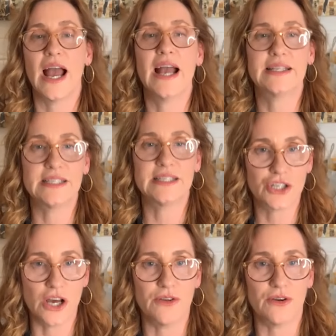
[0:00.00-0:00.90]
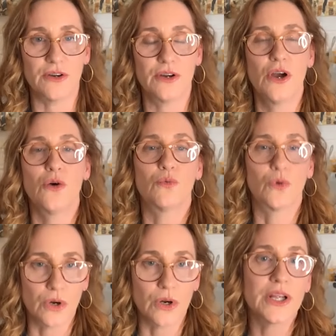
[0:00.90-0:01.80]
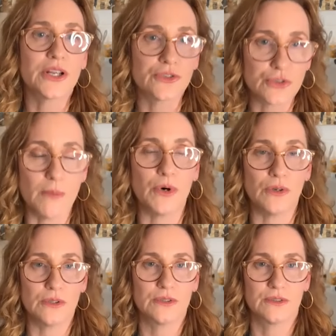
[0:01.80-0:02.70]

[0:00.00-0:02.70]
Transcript: and each other, we're in trouble.